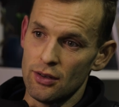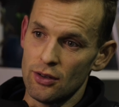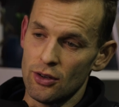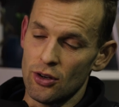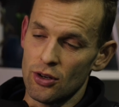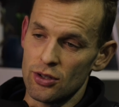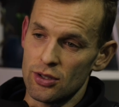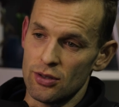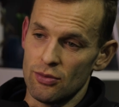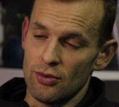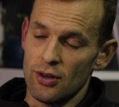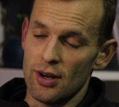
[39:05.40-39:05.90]

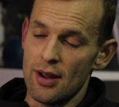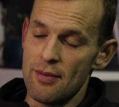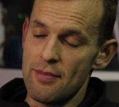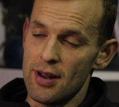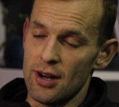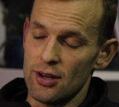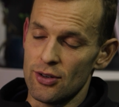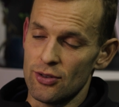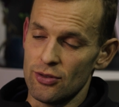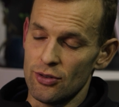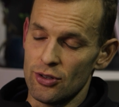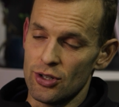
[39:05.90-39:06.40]
because of what I
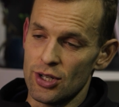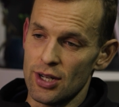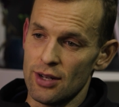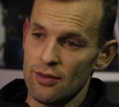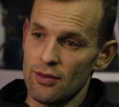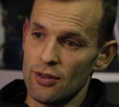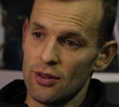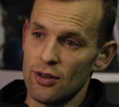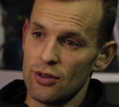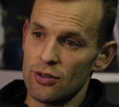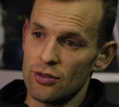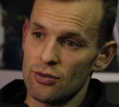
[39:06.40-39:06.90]
managed to achieve
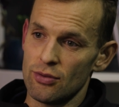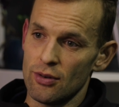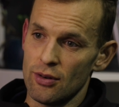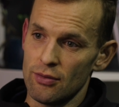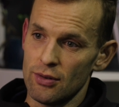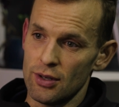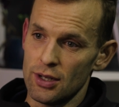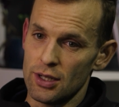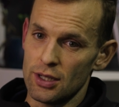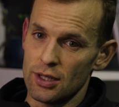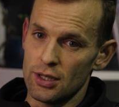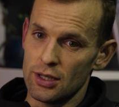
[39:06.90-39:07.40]
in those 12
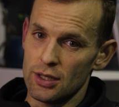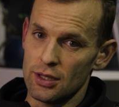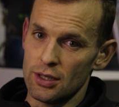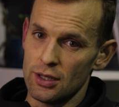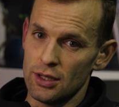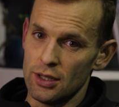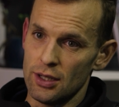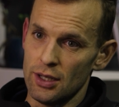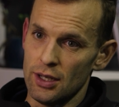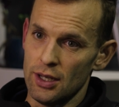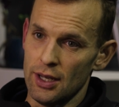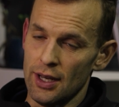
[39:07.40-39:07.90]
weeks.
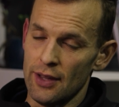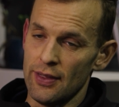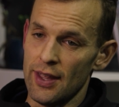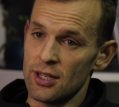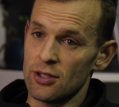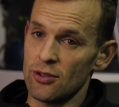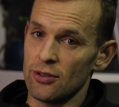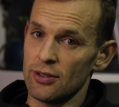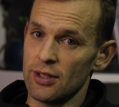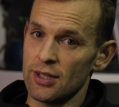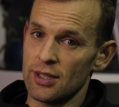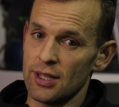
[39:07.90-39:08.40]
And
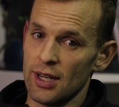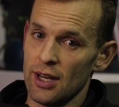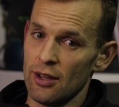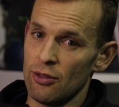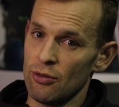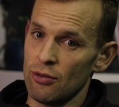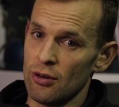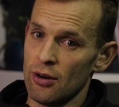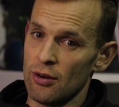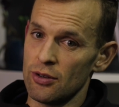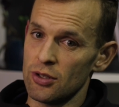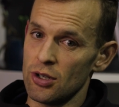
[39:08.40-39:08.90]
that's not to say I
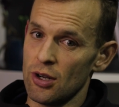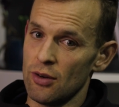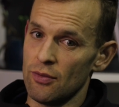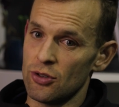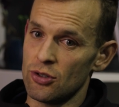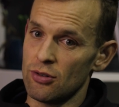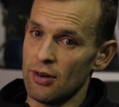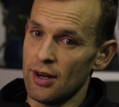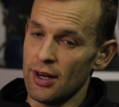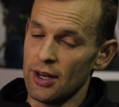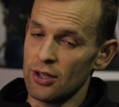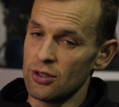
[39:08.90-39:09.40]
thought I was
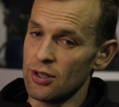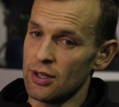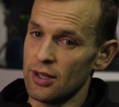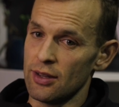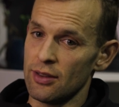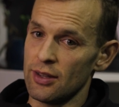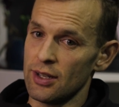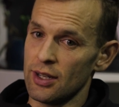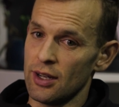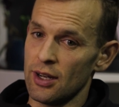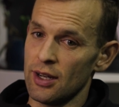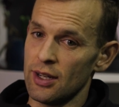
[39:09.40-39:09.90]
overtrained, because I
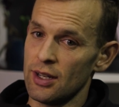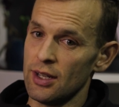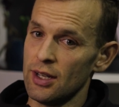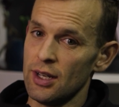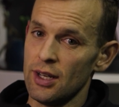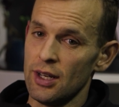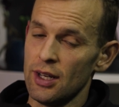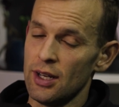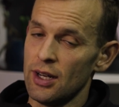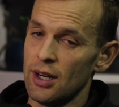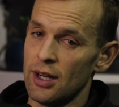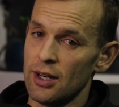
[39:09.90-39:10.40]
didn't think
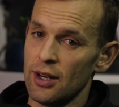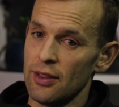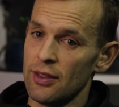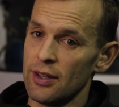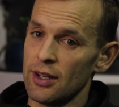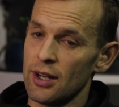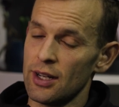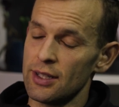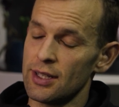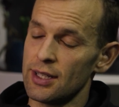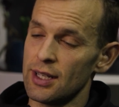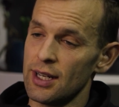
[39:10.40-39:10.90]

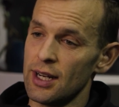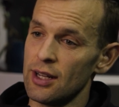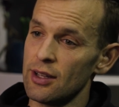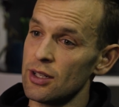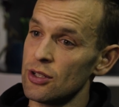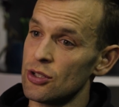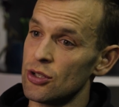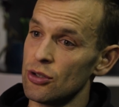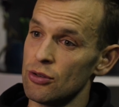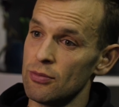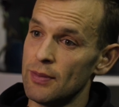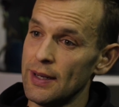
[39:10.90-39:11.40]
I did
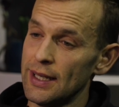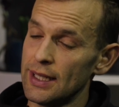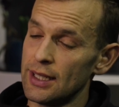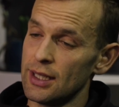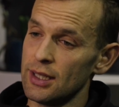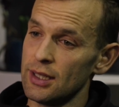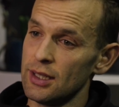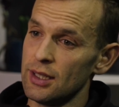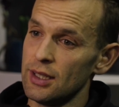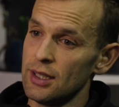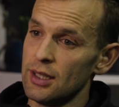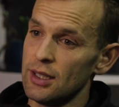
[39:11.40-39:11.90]
anything too big.
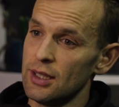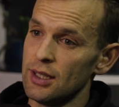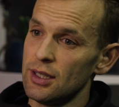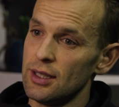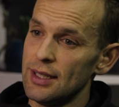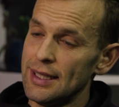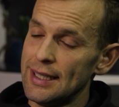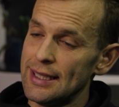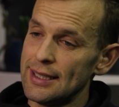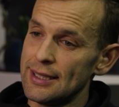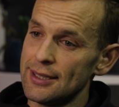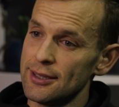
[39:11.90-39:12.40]

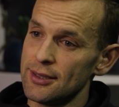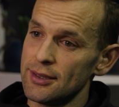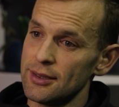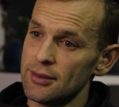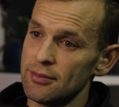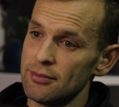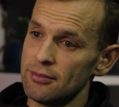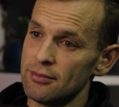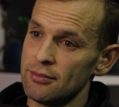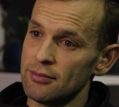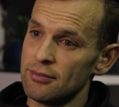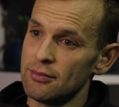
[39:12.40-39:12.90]

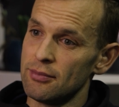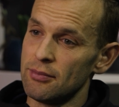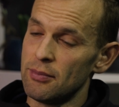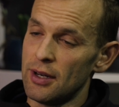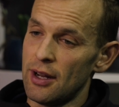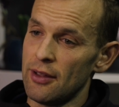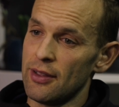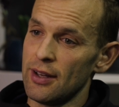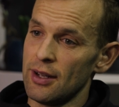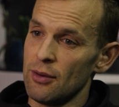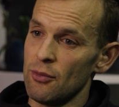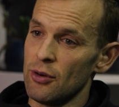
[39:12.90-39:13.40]
But
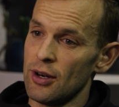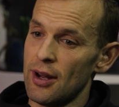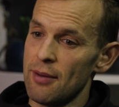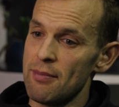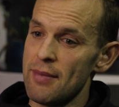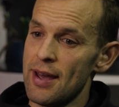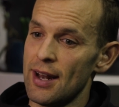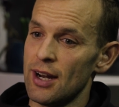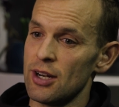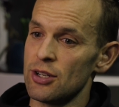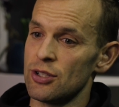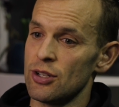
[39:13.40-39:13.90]
I think what I
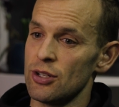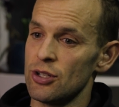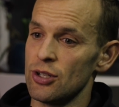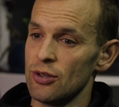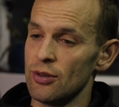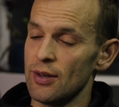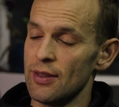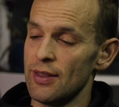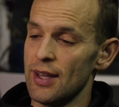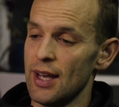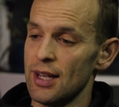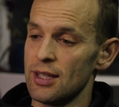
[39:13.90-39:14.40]
managed to
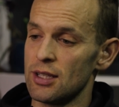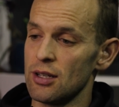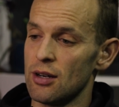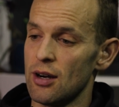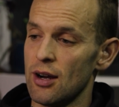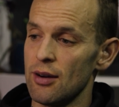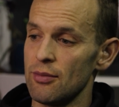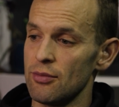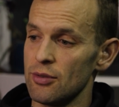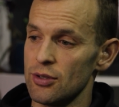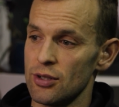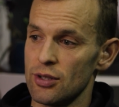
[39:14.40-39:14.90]
do in that
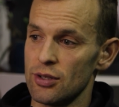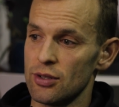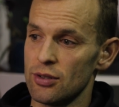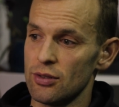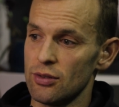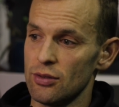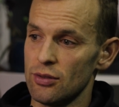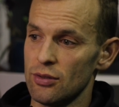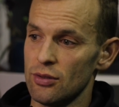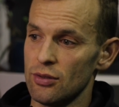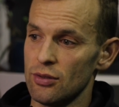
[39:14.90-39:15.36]
time was